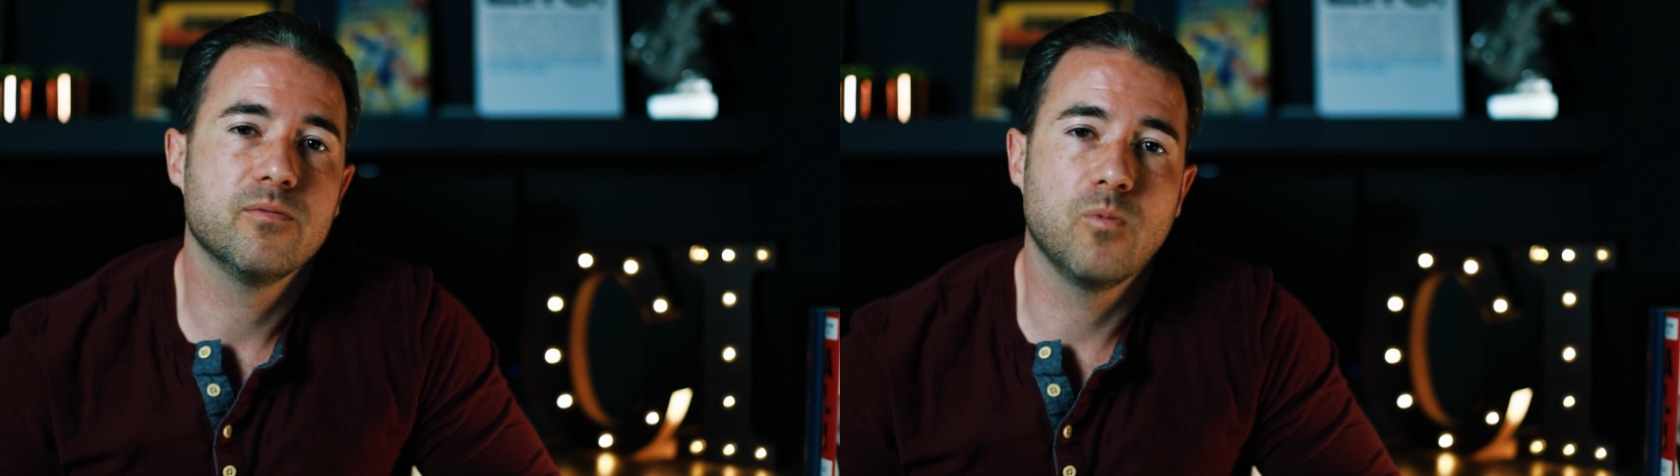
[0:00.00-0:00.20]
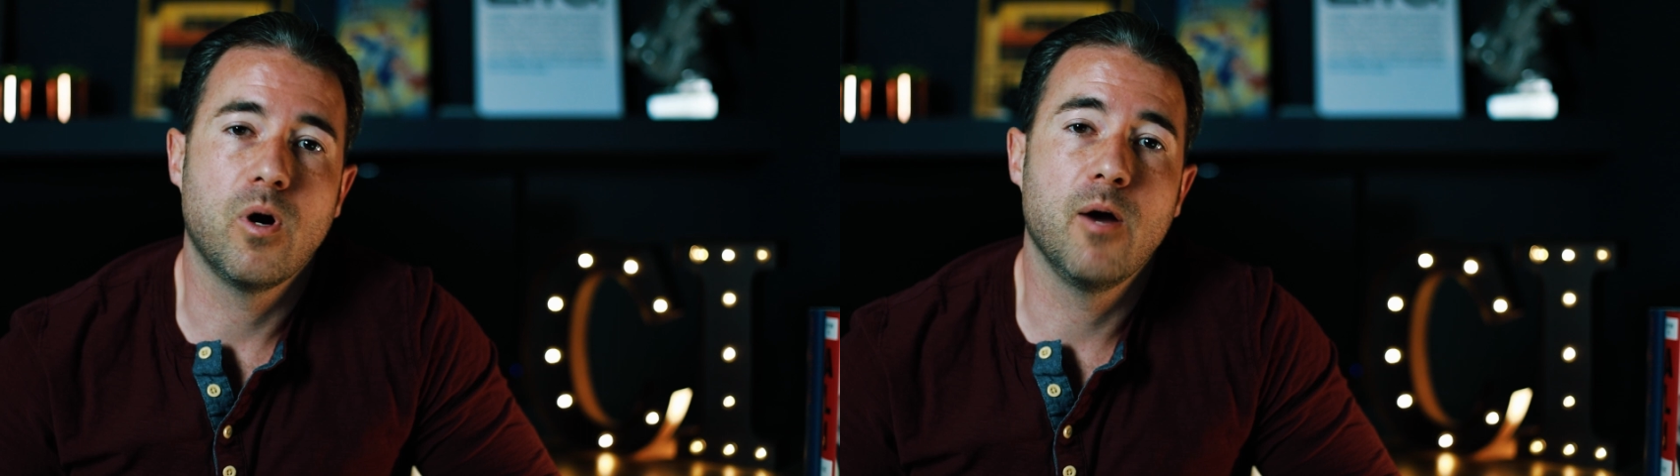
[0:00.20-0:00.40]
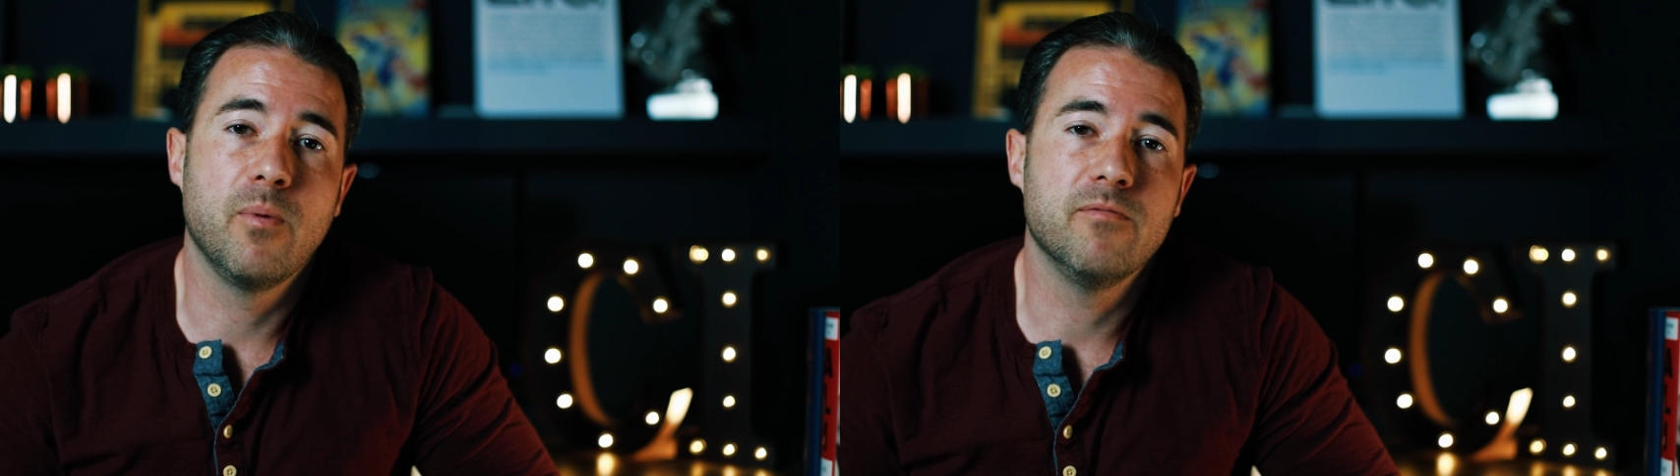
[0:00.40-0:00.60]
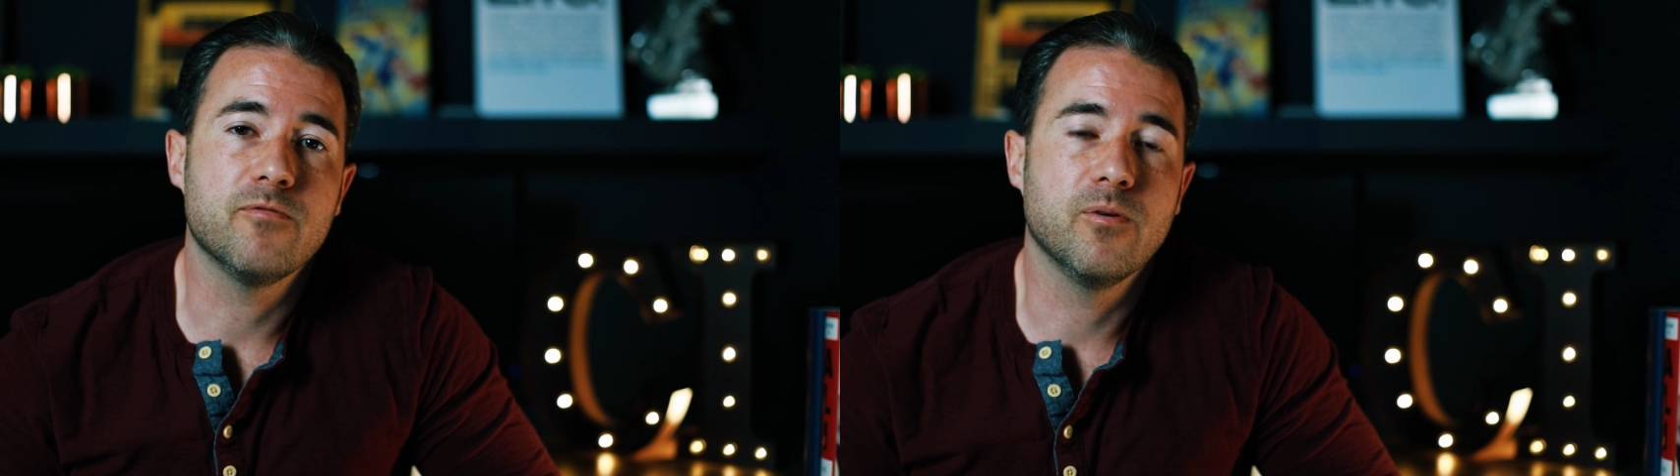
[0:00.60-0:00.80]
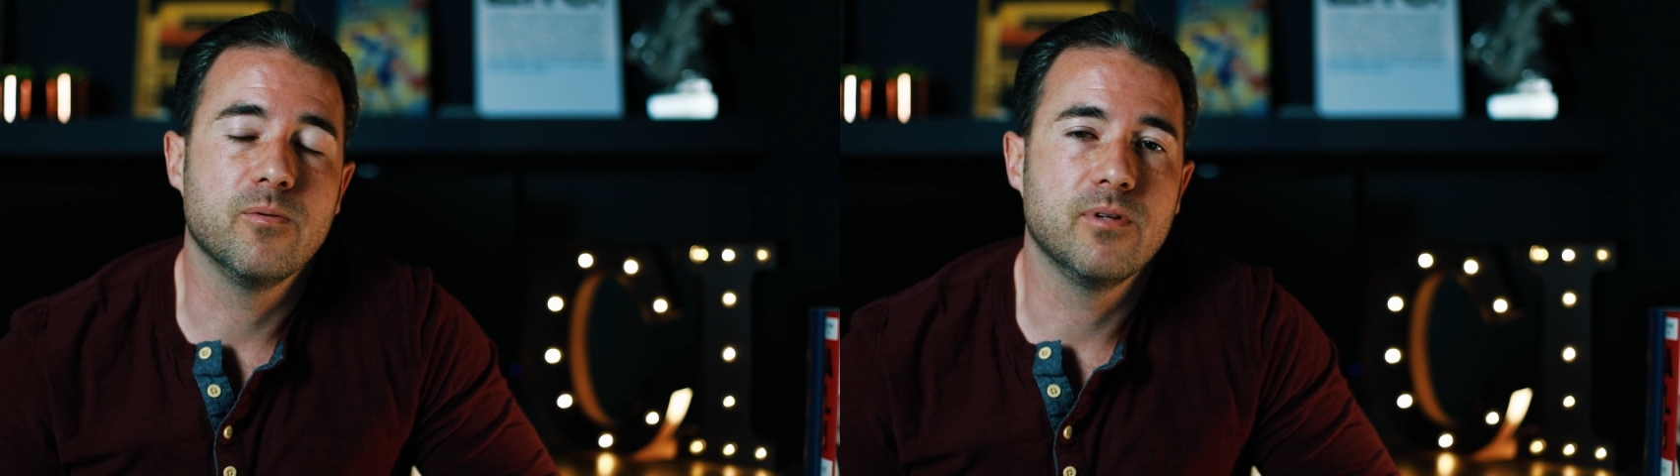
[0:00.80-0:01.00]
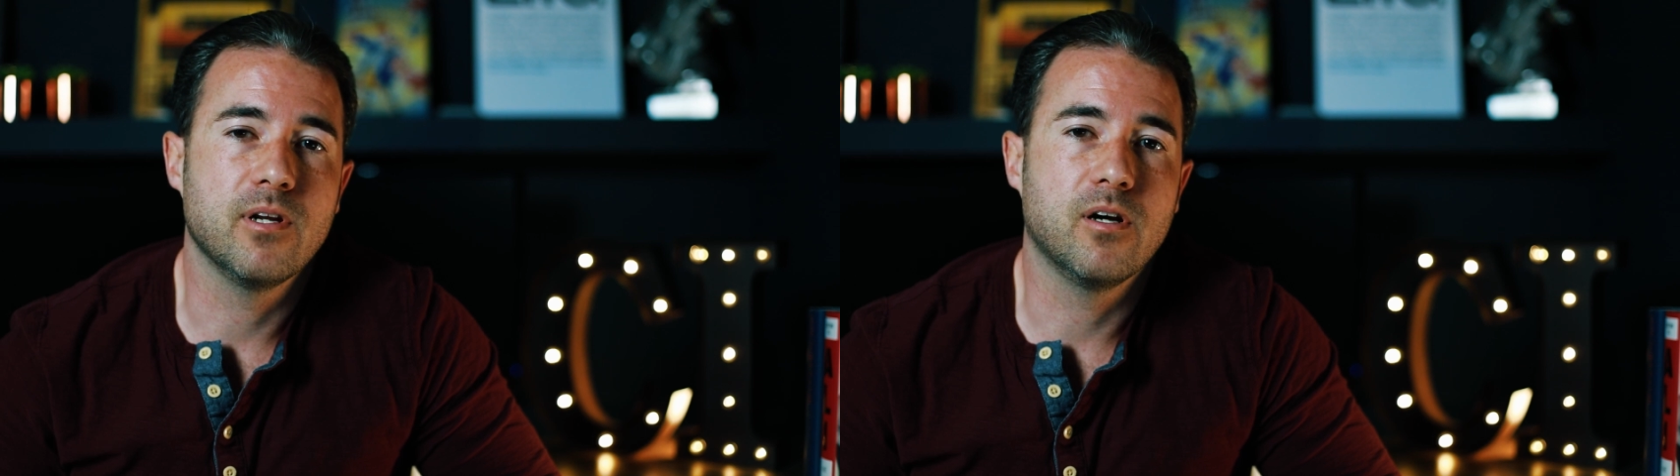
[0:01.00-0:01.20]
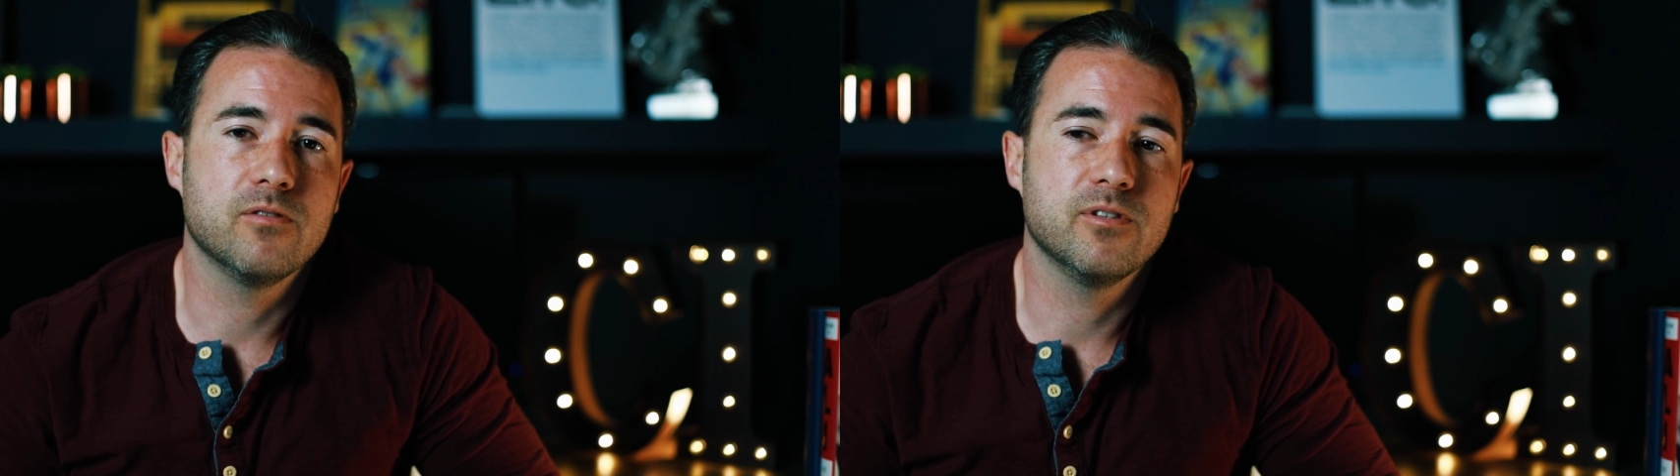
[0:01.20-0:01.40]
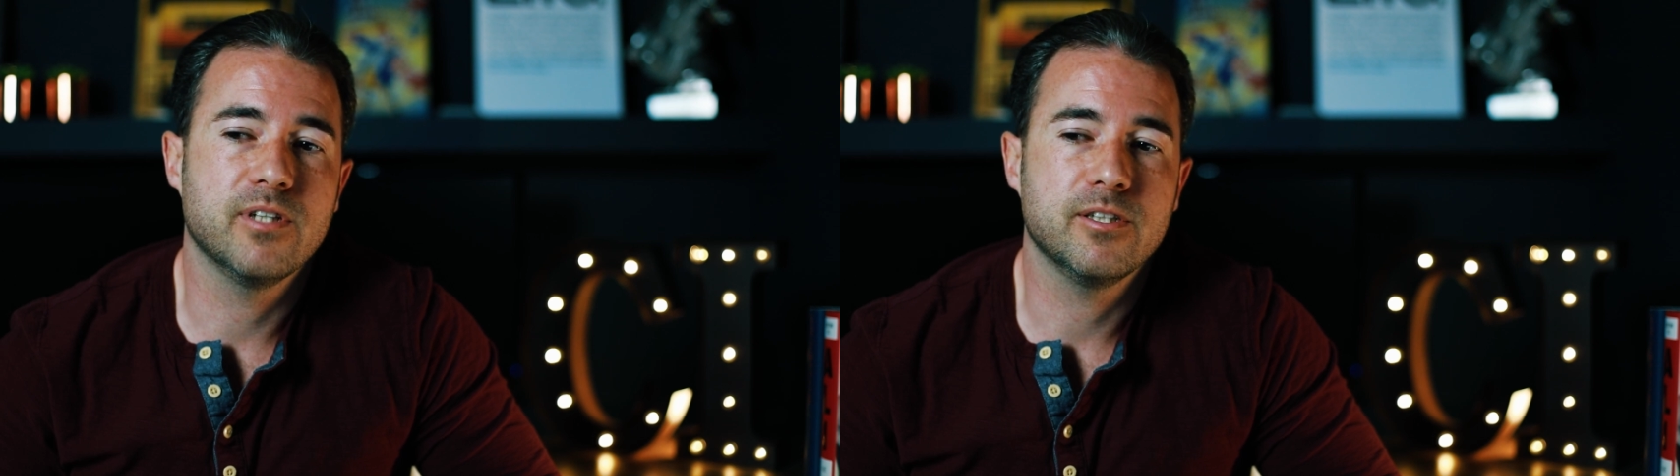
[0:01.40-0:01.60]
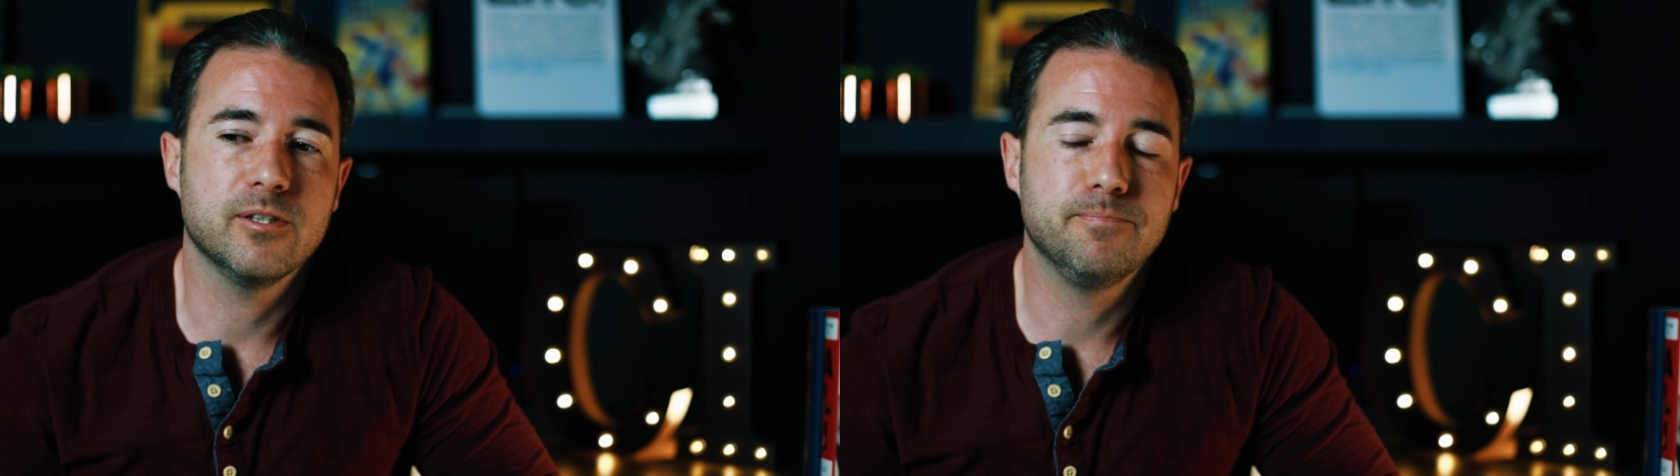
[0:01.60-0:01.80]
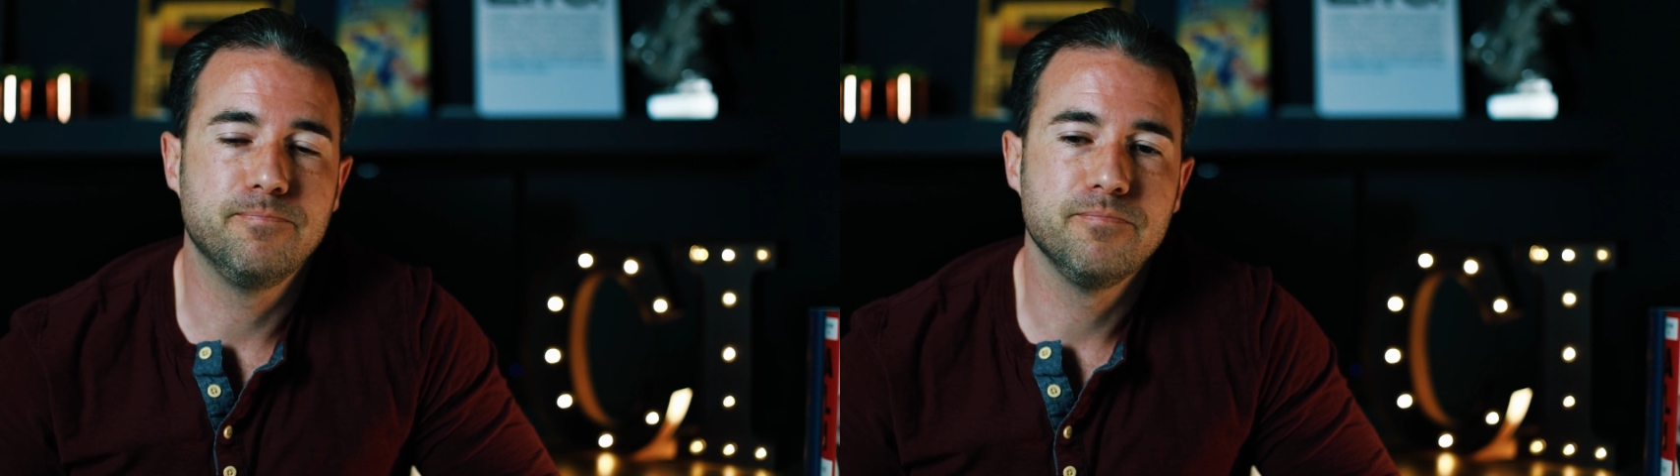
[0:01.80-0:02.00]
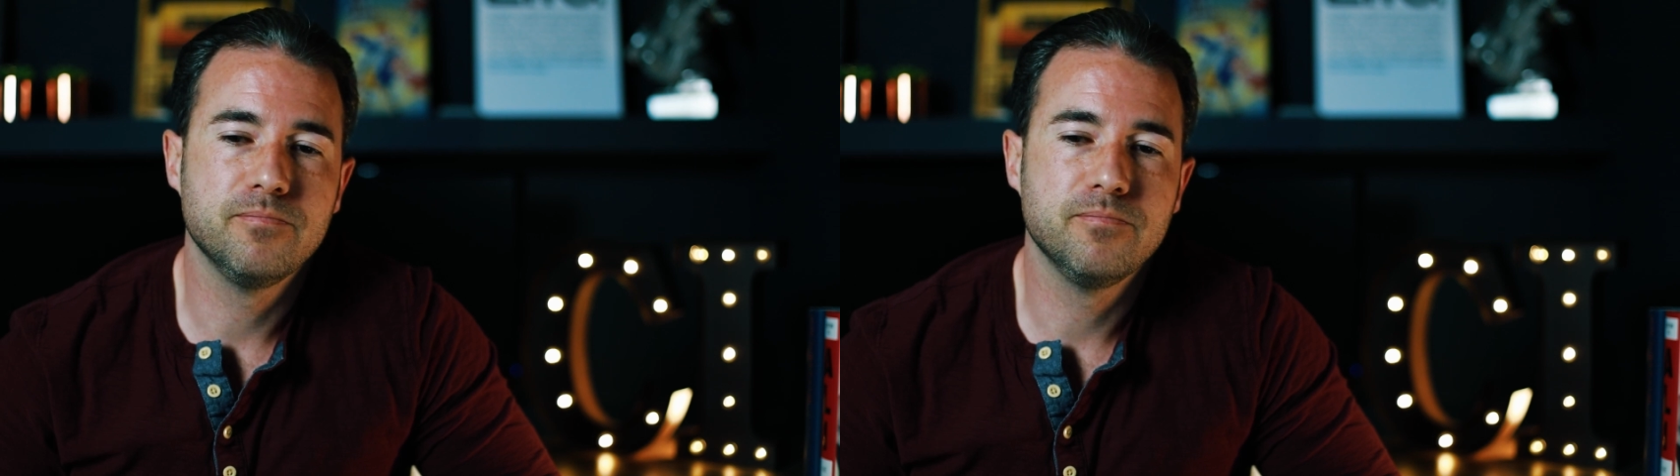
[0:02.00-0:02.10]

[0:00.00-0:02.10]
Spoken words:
what I went through in the last recession.